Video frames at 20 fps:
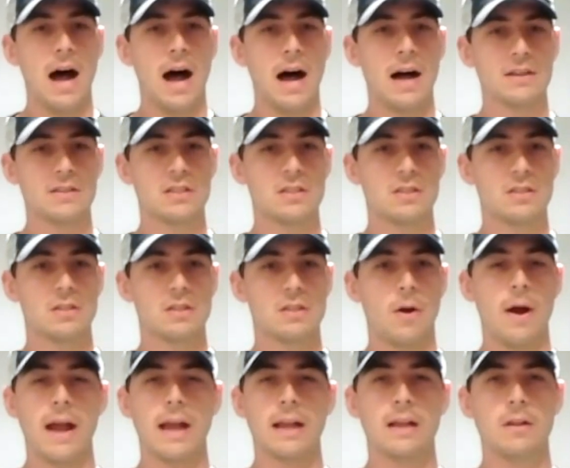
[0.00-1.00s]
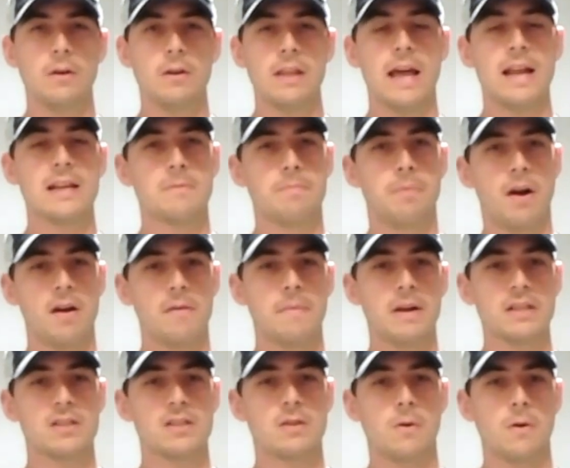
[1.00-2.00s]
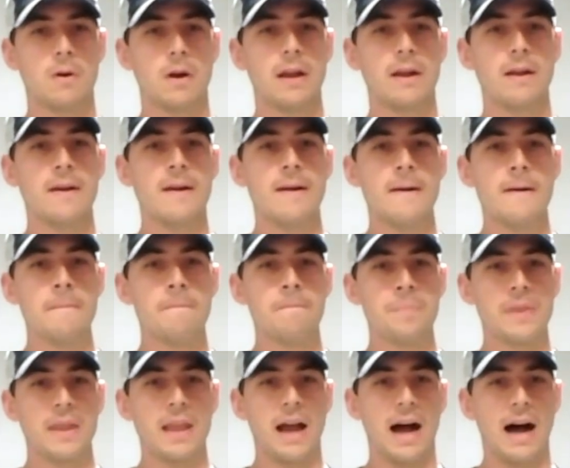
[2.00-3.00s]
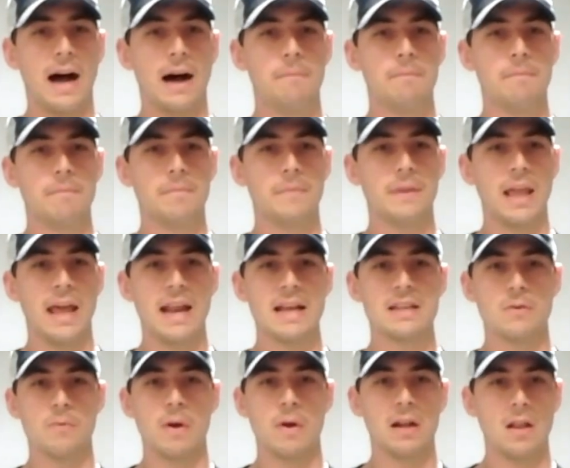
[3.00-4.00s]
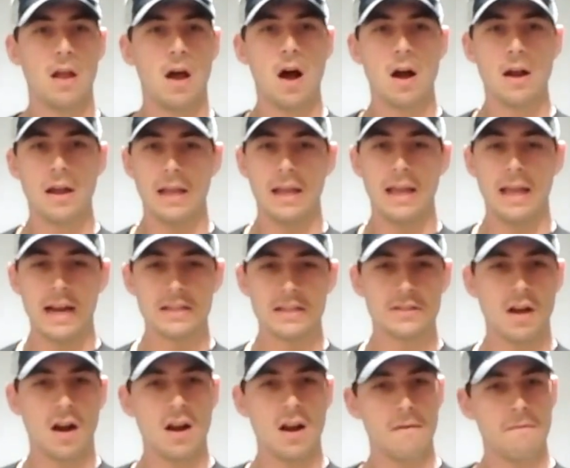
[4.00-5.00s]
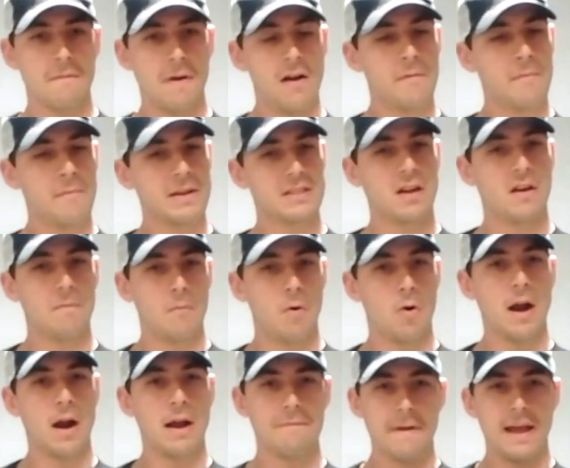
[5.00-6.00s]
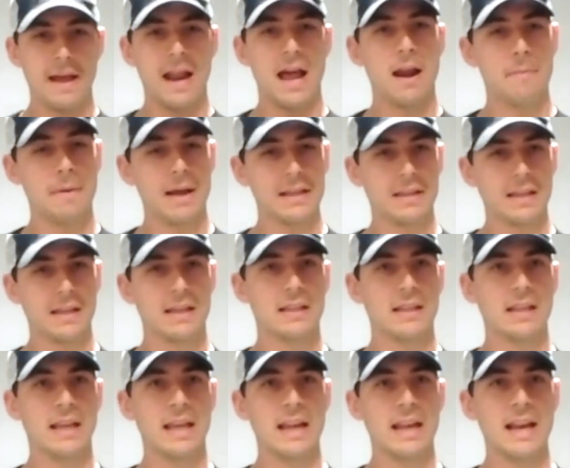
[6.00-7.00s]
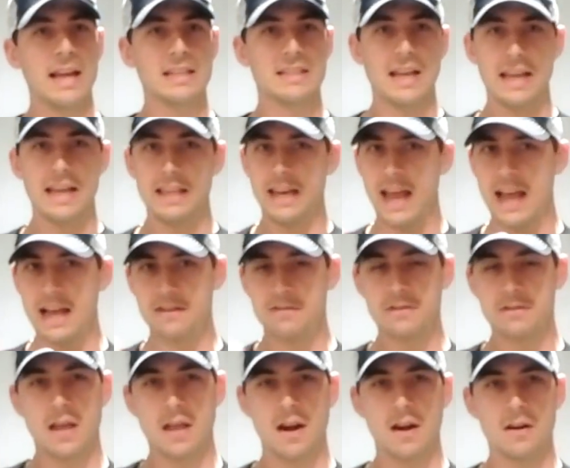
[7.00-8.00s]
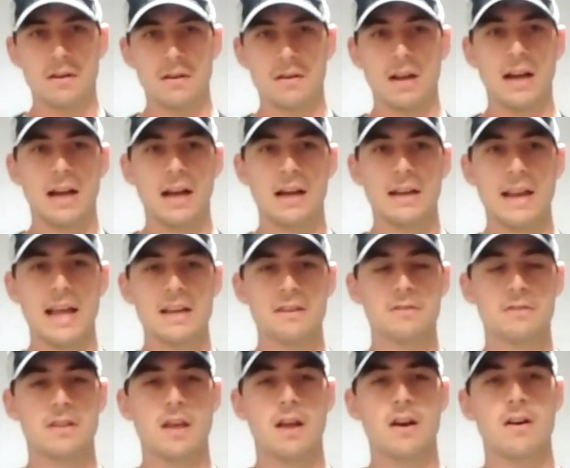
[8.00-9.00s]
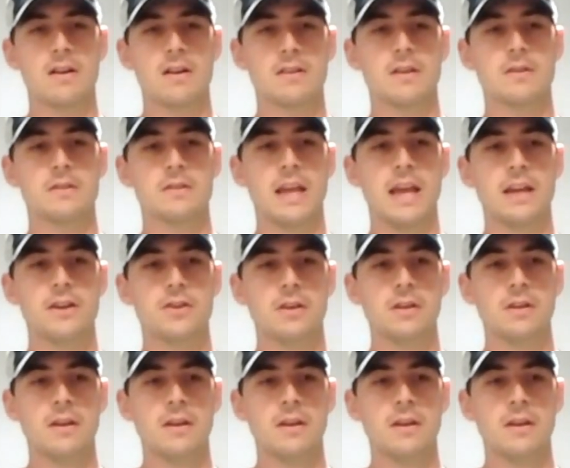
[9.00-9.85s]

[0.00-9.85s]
So I included that as a part of my story. And as it went along and I started involving myself more, I found out about the NSA, the National Stuttering Association.